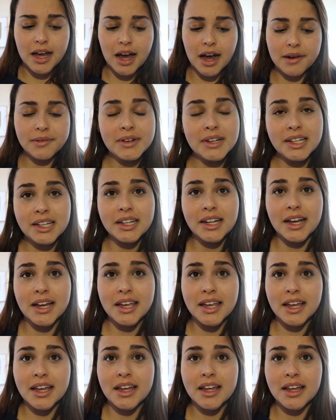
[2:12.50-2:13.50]
I really
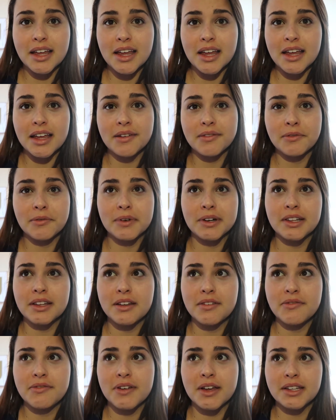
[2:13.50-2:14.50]
like it. It
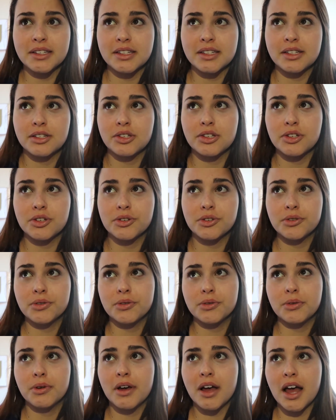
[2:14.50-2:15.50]
really fits
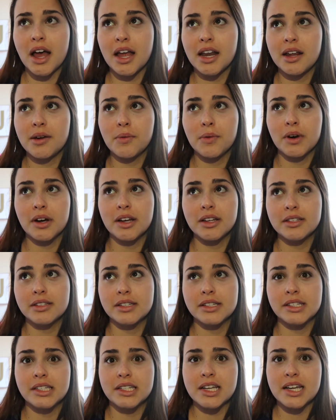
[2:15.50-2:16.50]
to
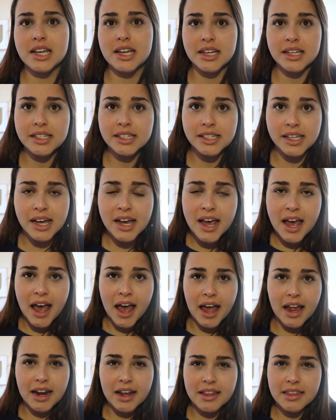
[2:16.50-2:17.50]
anyone's needs.
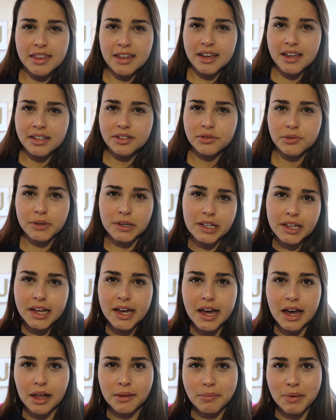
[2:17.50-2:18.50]
And I think it's
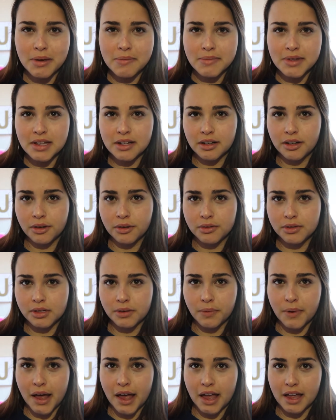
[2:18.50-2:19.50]
really helping me lose
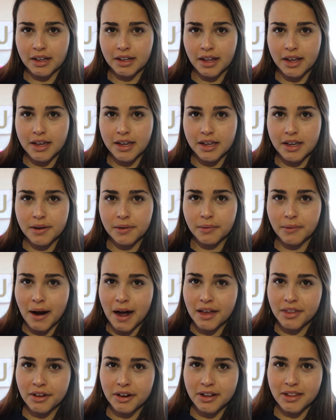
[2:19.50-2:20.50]
the weight. Like
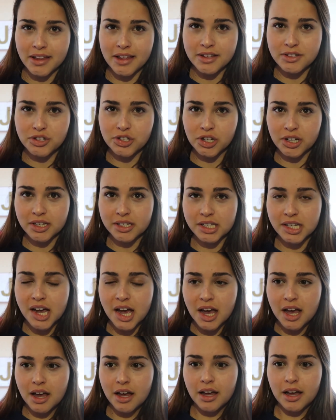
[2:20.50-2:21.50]
rather than just
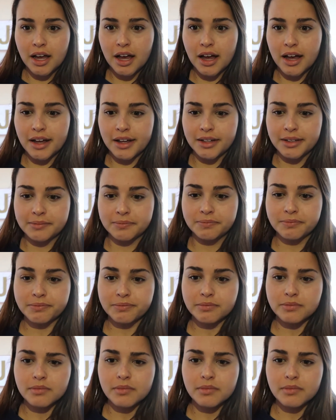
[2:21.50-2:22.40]
um,